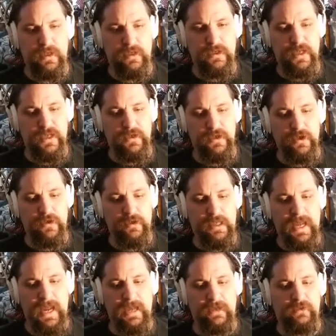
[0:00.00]
And no, you
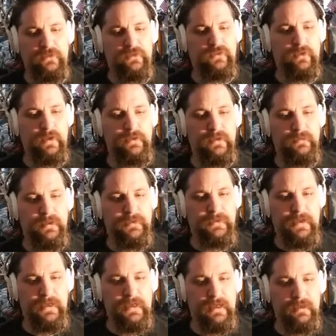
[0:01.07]
can't destroy them
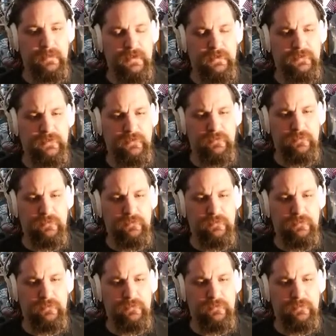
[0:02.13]
unlike enemies.